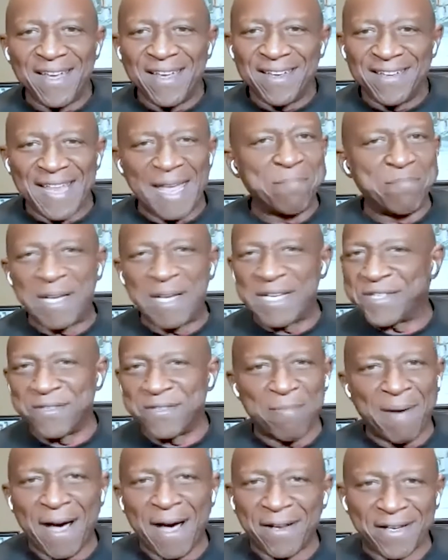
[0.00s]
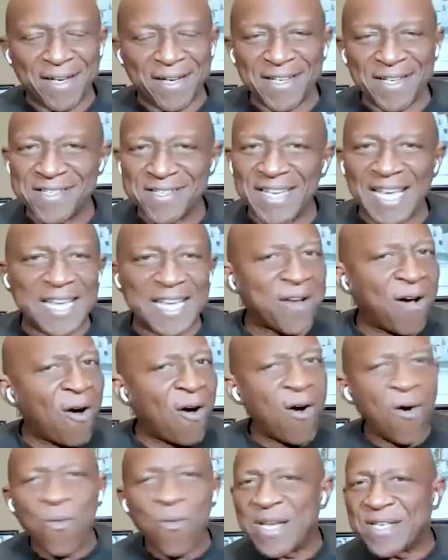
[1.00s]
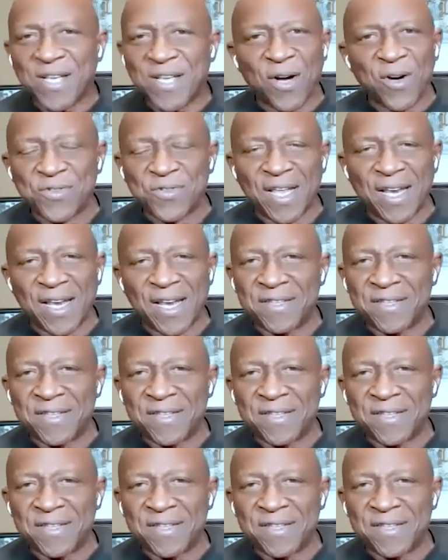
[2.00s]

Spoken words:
They bitched about us. It always goes there.